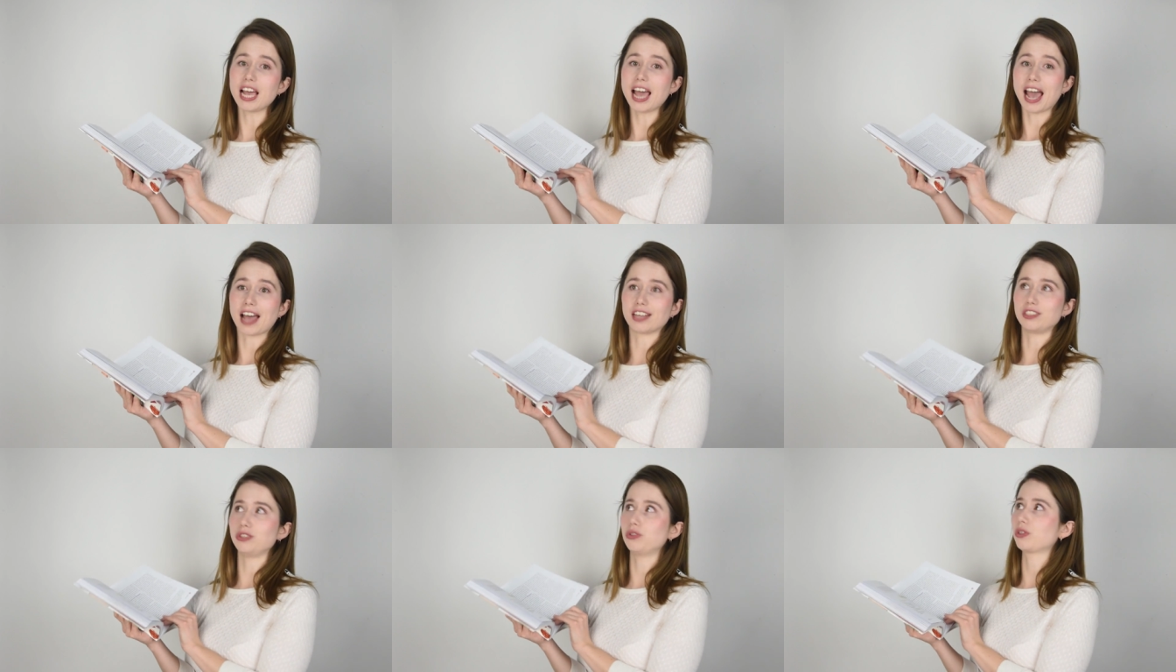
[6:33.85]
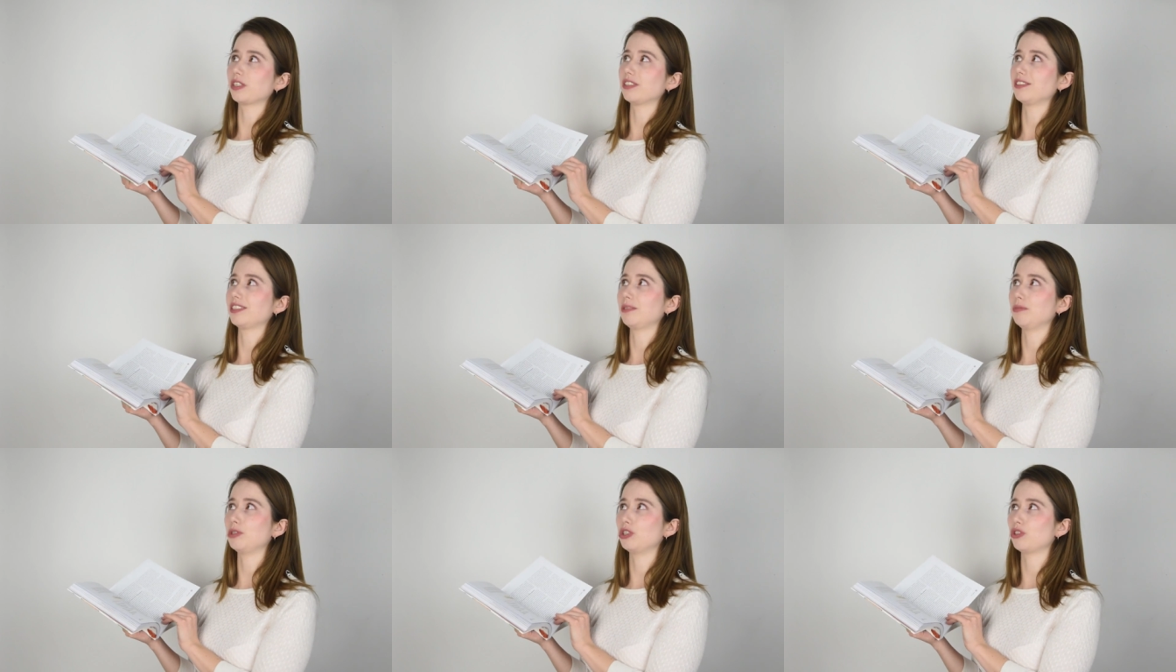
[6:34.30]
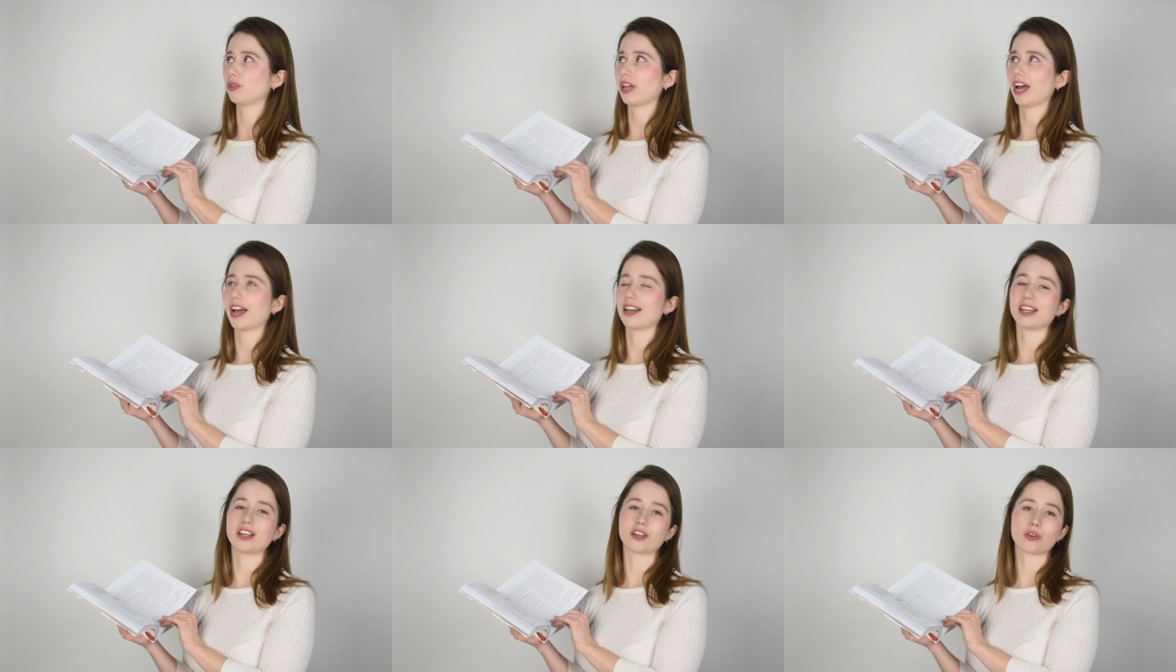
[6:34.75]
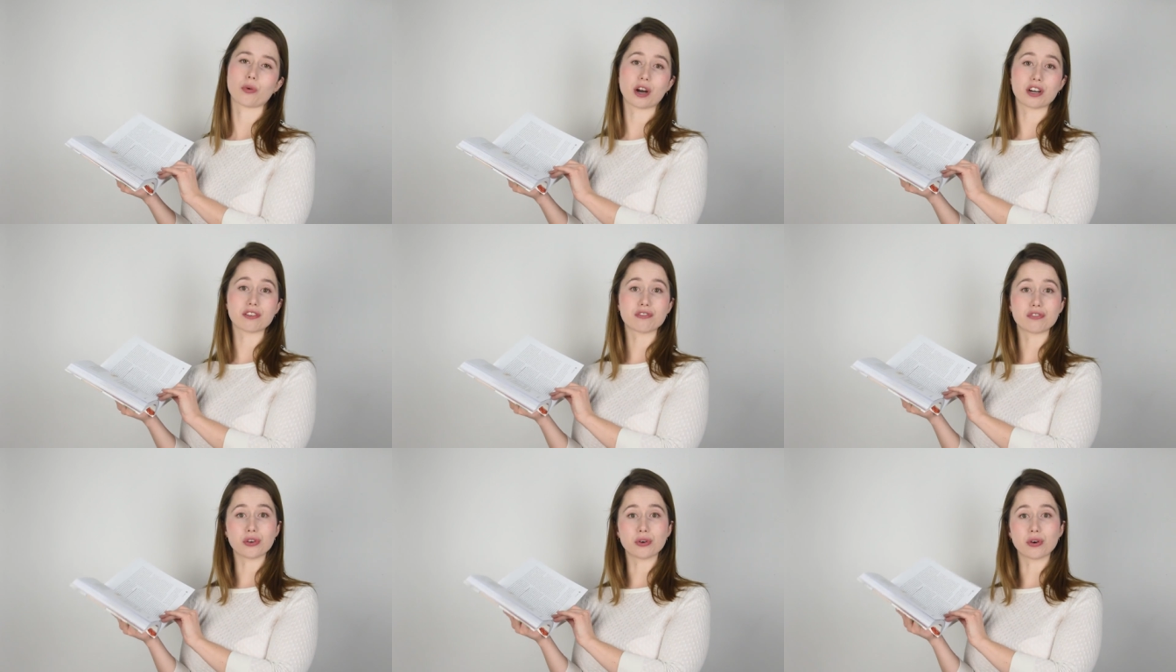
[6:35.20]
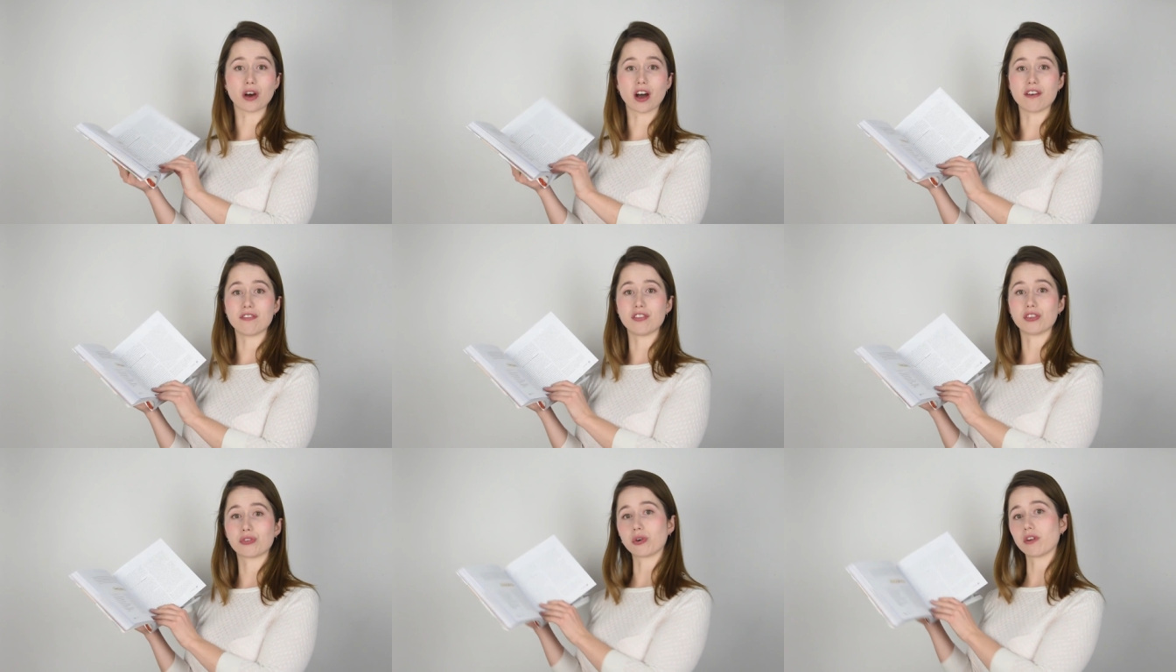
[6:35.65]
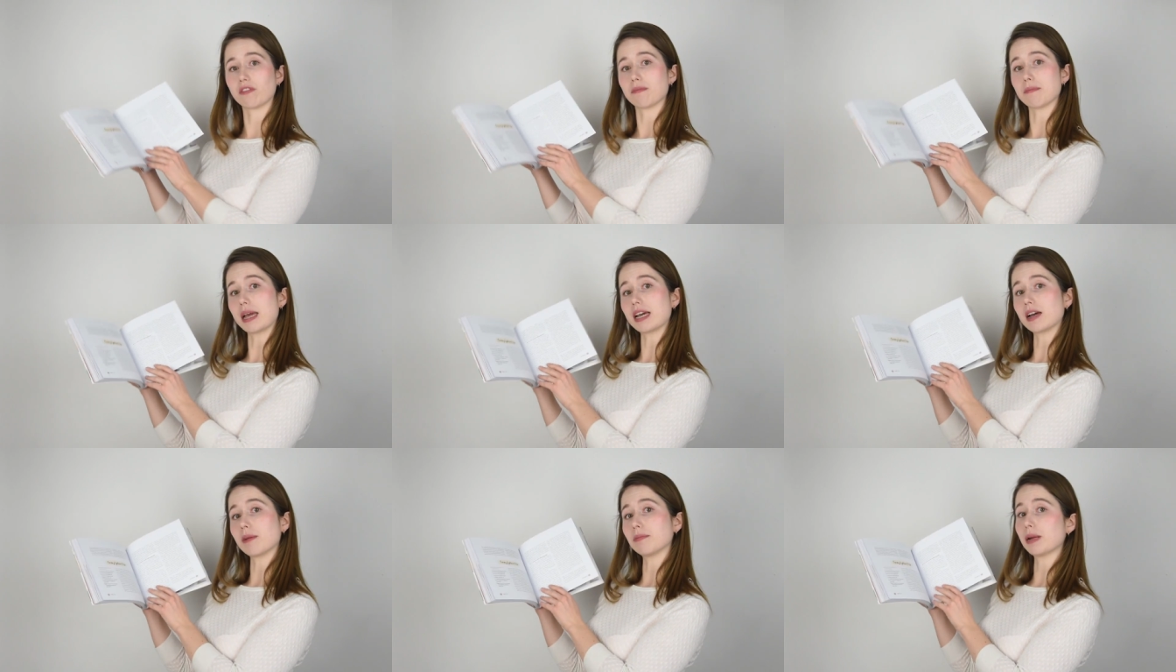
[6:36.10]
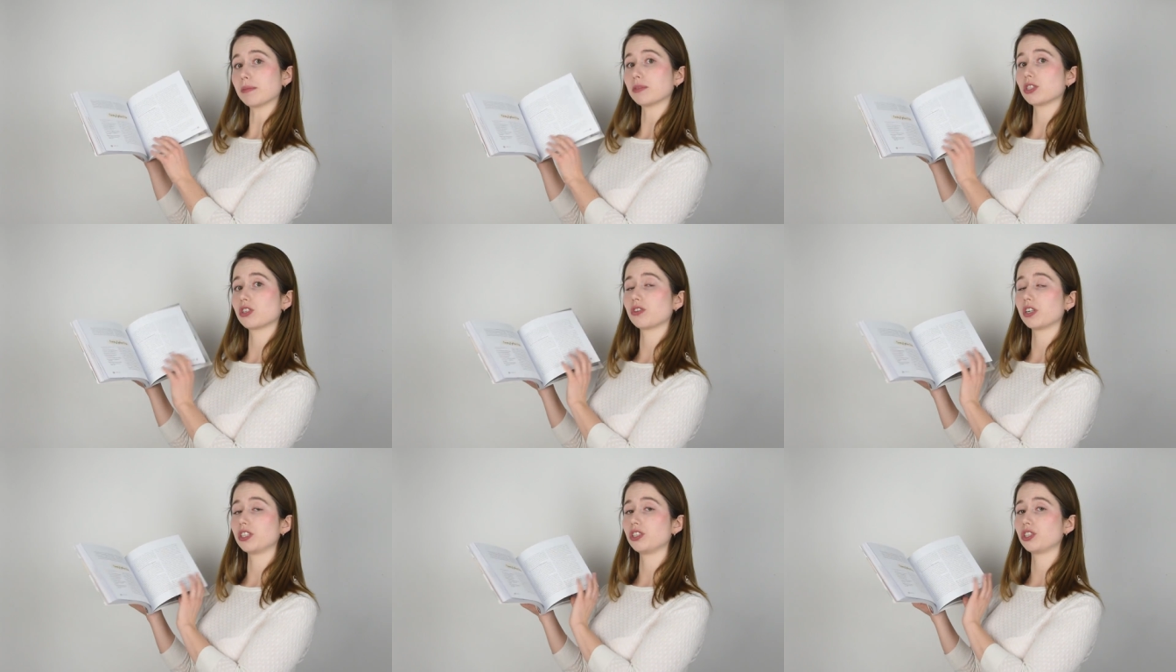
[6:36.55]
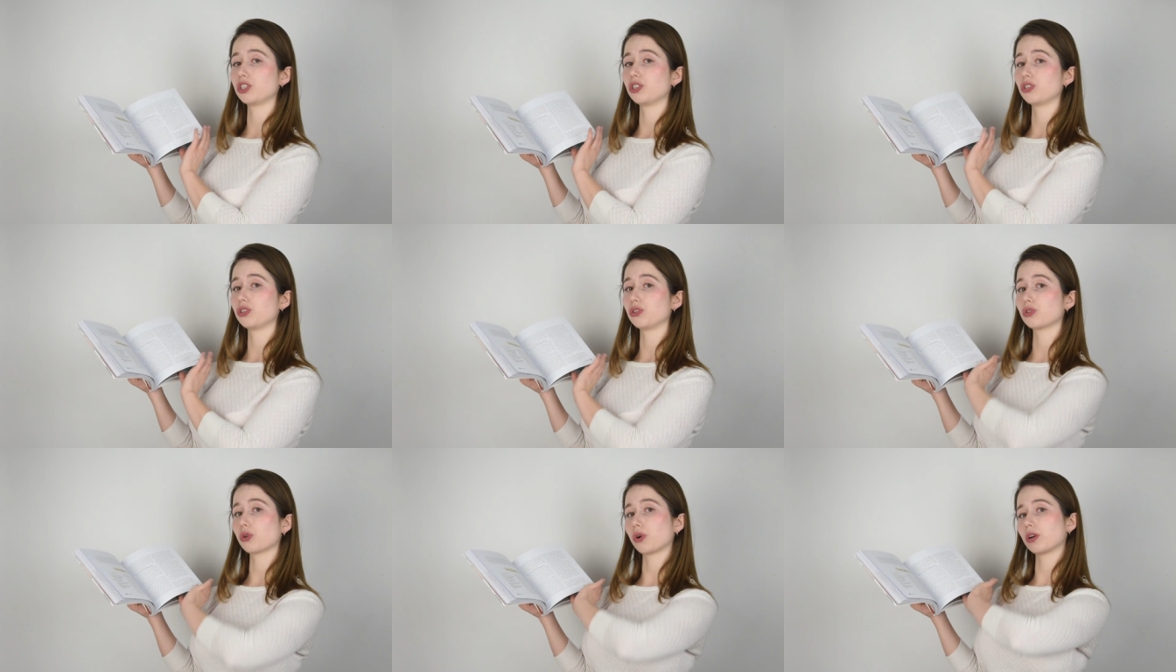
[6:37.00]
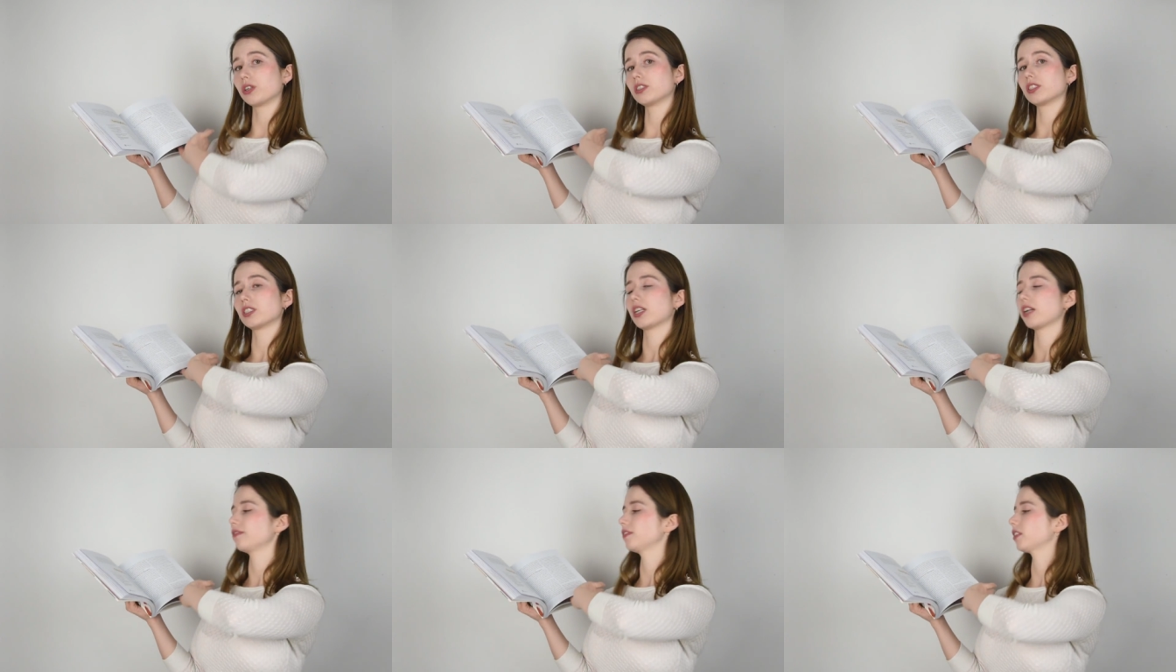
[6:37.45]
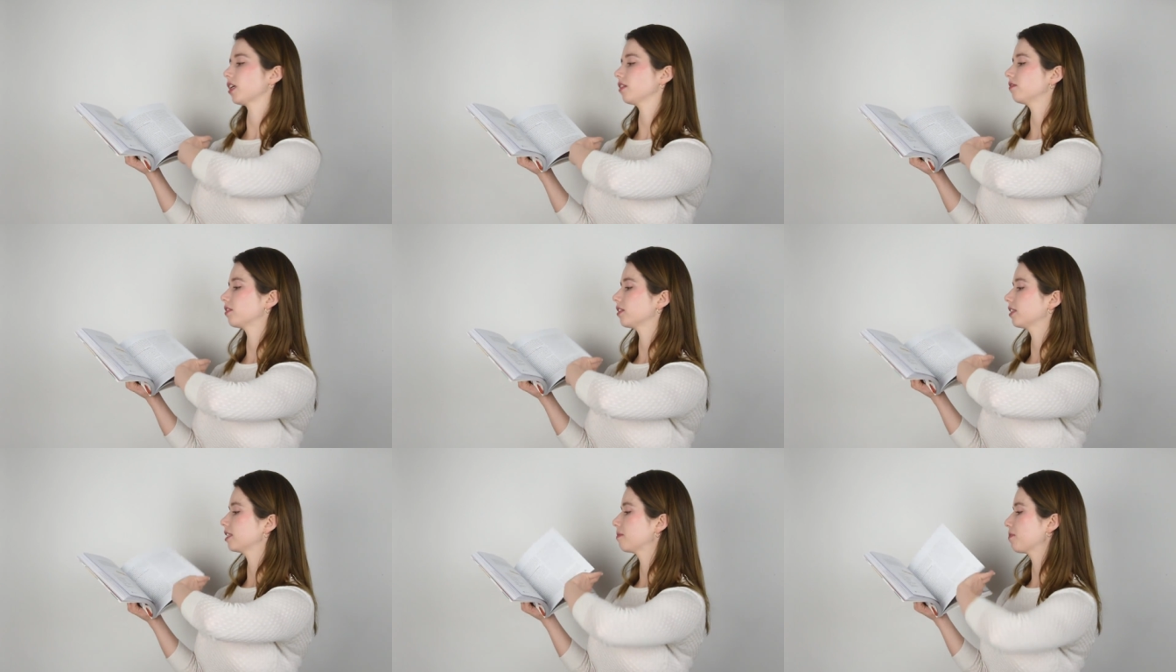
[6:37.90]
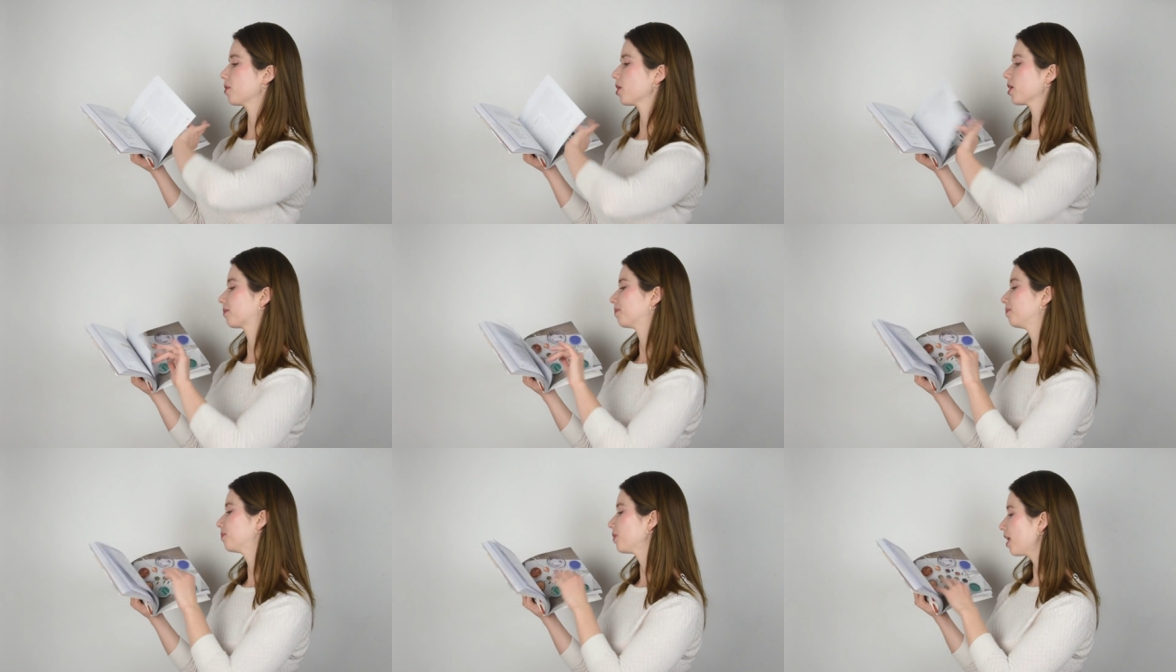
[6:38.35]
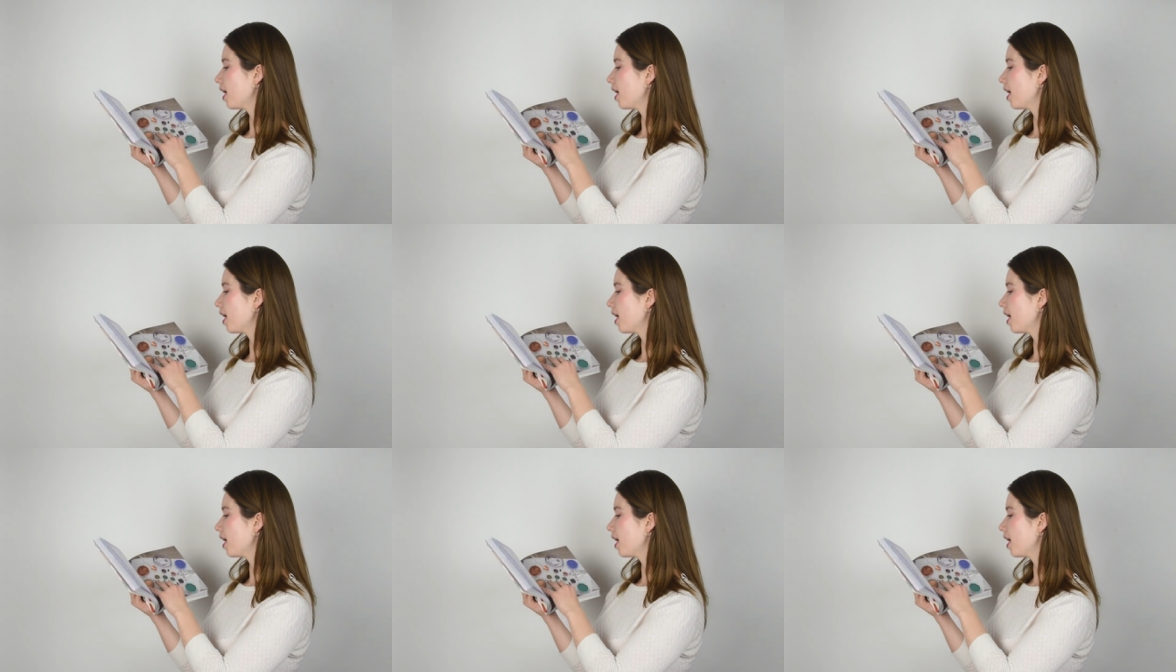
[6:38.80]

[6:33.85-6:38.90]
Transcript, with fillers: And you can see me do that in quite a few of the sort of makeup demonstration tutorials that I've done for this book.